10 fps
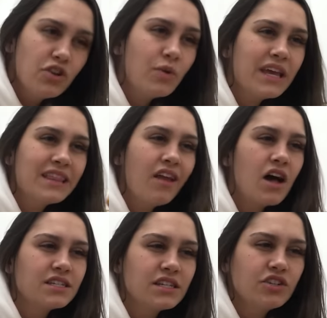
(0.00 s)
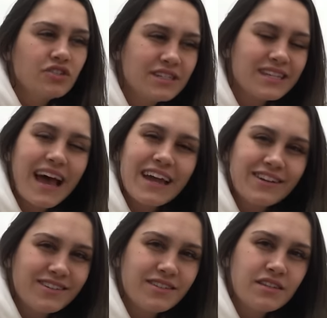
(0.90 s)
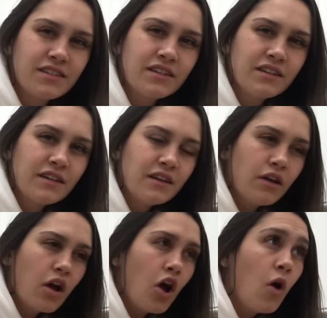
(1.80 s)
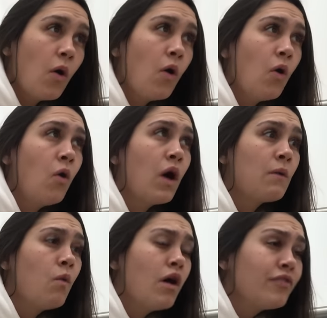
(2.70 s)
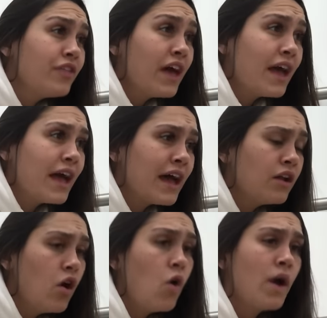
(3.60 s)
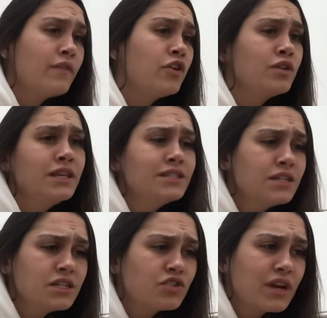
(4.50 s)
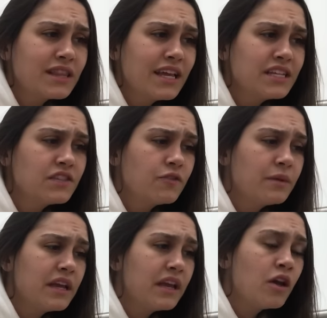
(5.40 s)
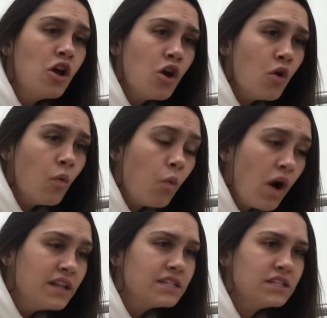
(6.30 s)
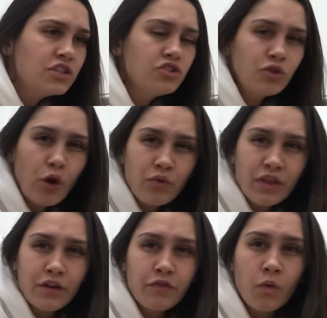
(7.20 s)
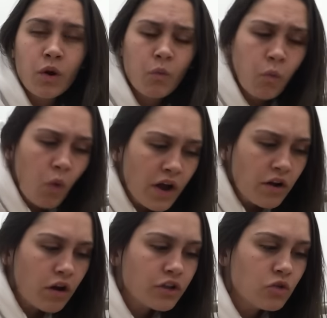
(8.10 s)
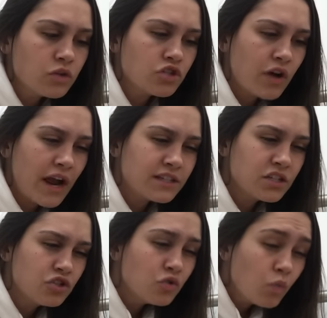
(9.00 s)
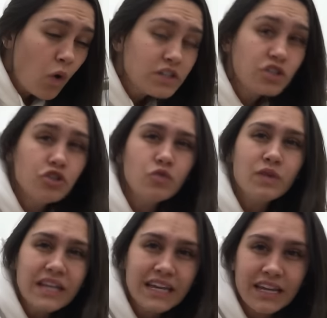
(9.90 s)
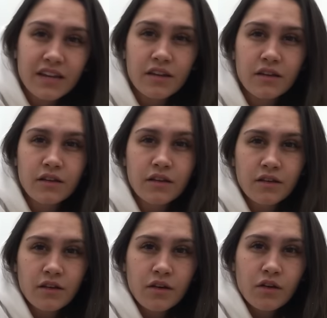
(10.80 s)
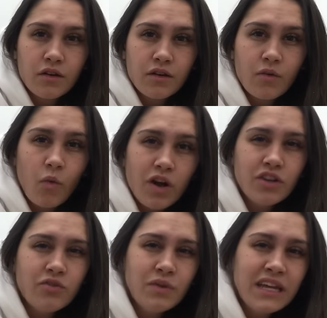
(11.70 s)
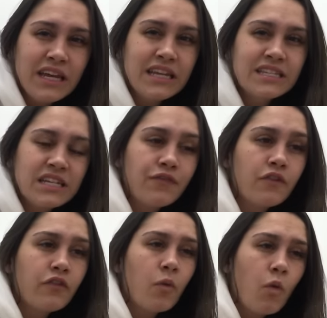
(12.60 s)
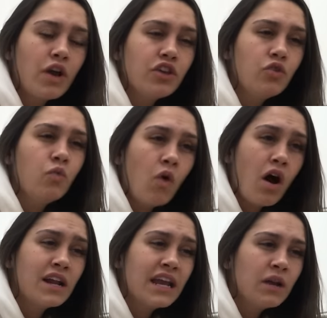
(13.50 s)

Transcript: Don't get lost in your desires. Oh, I want that. Oh, I've heard this does great things for me. What did you go there for? What are you attracted to? What do you need? What you need is different from what you want,